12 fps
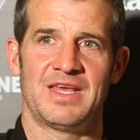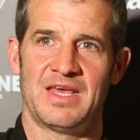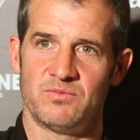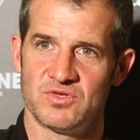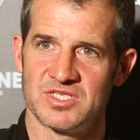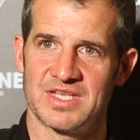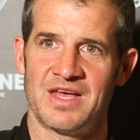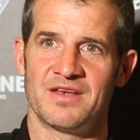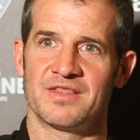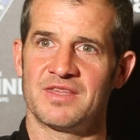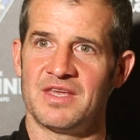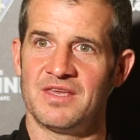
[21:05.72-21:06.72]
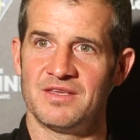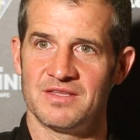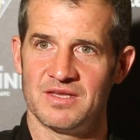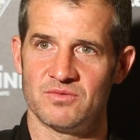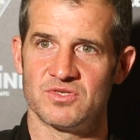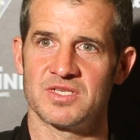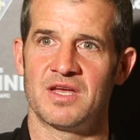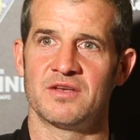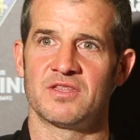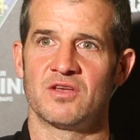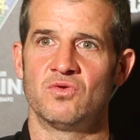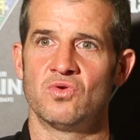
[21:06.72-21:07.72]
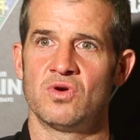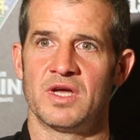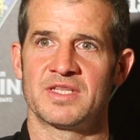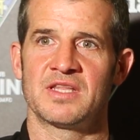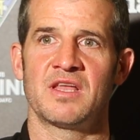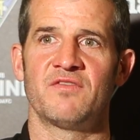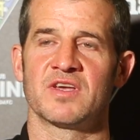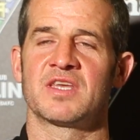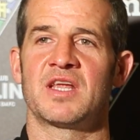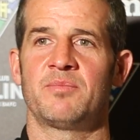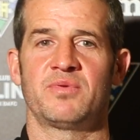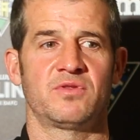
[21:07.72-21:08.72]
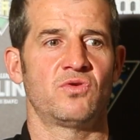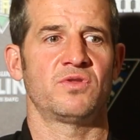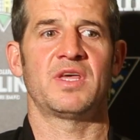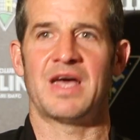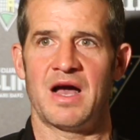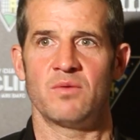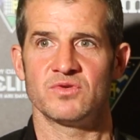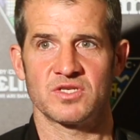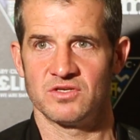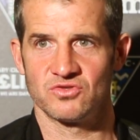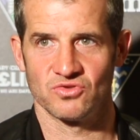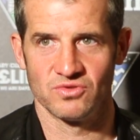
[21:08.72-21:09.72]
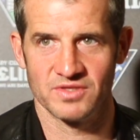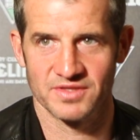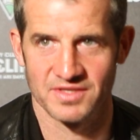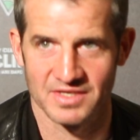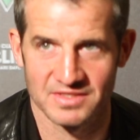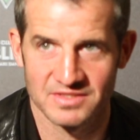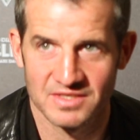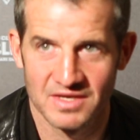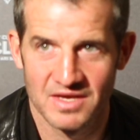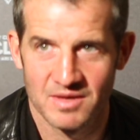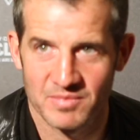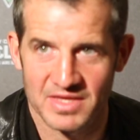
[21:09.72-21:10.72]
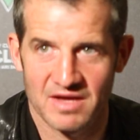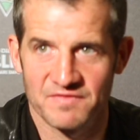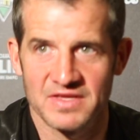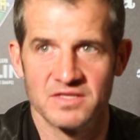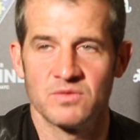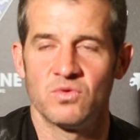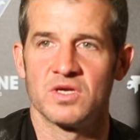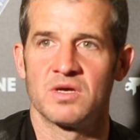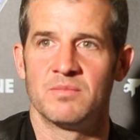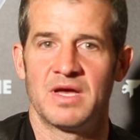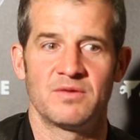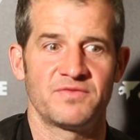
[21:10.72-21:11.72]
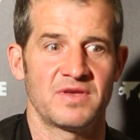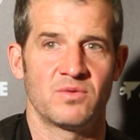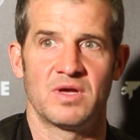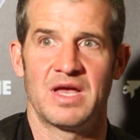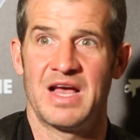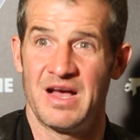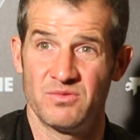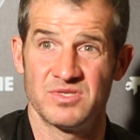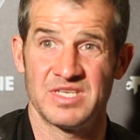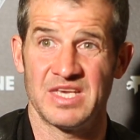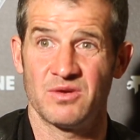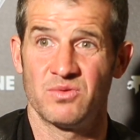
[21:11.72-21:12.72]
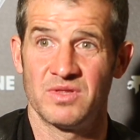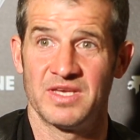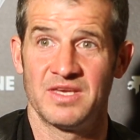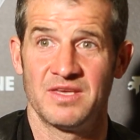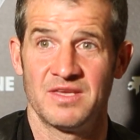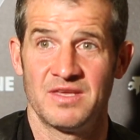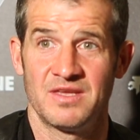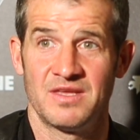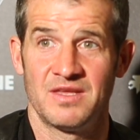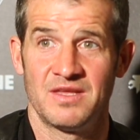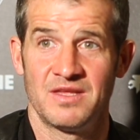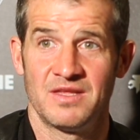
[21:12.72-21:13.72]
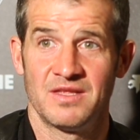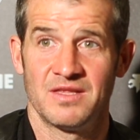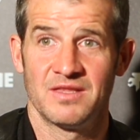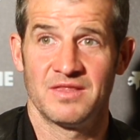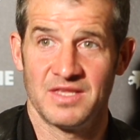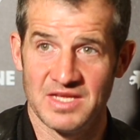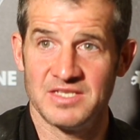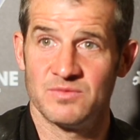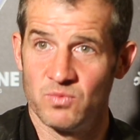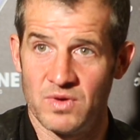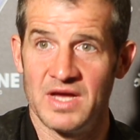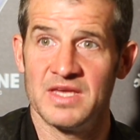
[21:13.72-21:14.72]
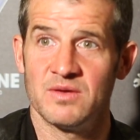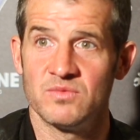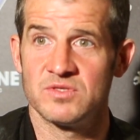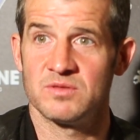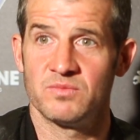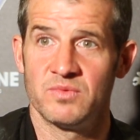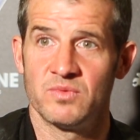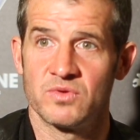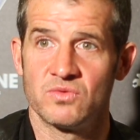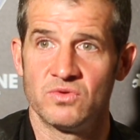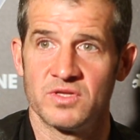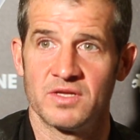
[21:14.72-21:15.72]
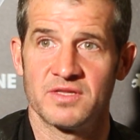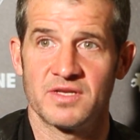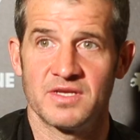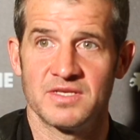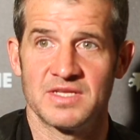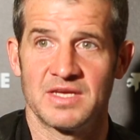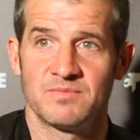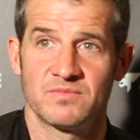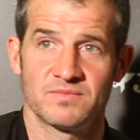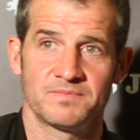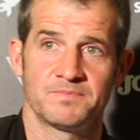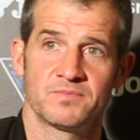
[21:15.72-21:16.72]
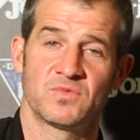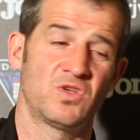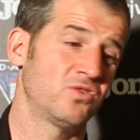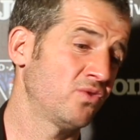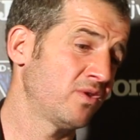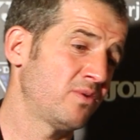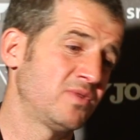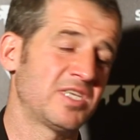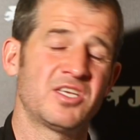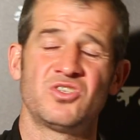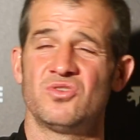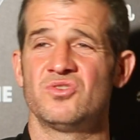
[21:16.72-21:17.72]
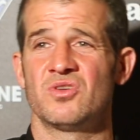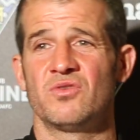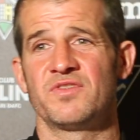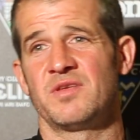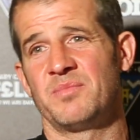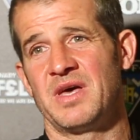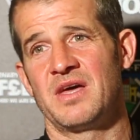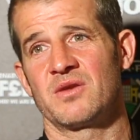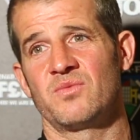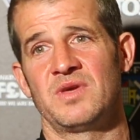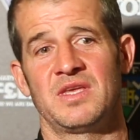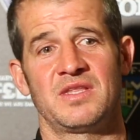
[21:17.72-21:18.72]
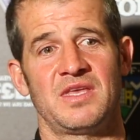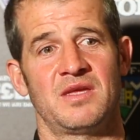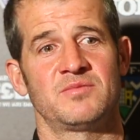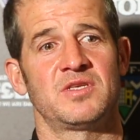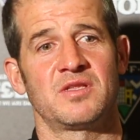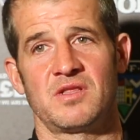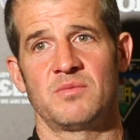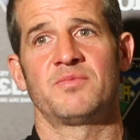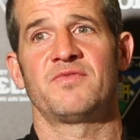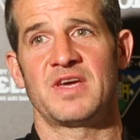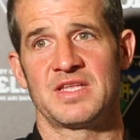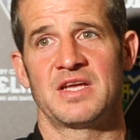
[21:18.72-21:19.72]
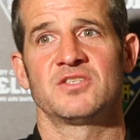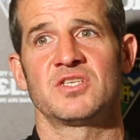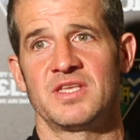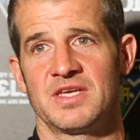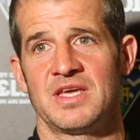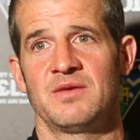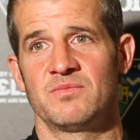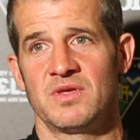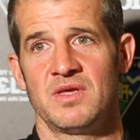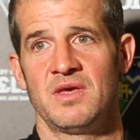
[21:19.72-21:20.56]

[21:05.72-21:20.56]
It was starting to go. I didn't have a grip. Not that I was controlling things, but that feeling of what come. I felt I was equally the reason why we were going under at the time. Now I know there was issues off the parkway in terms of the club financially again.